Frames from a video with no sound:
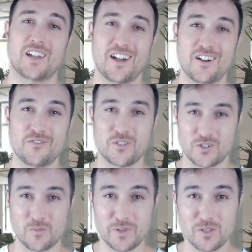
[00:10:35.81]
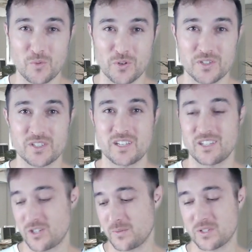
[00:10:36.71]
of your billboards in
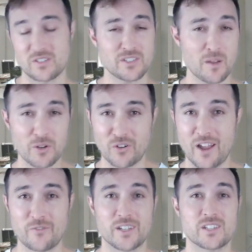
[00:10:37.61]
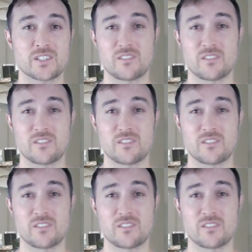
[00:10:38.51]
terms of their demographics,